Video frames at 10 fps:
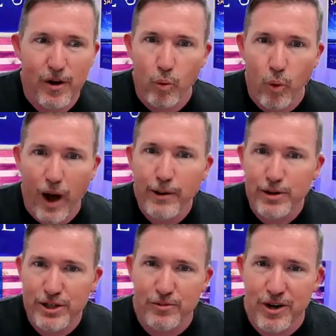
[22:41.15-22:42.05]
Why
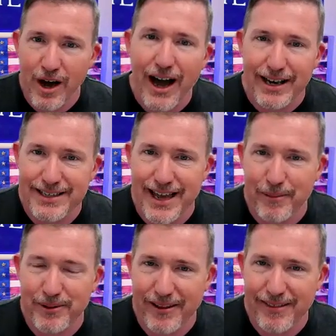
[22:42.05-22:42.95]
would you not
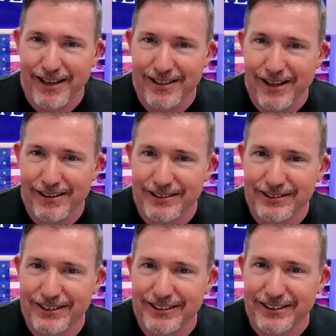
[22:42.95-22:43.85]
tap into that
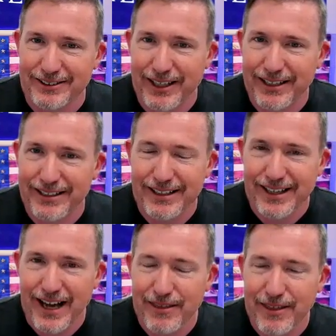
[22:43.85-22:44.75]
knowledge, right?
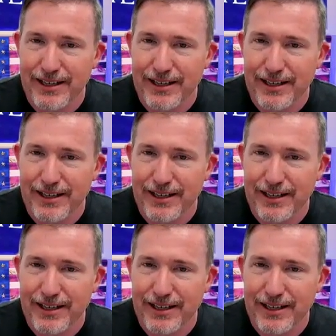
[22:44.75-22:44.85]
I've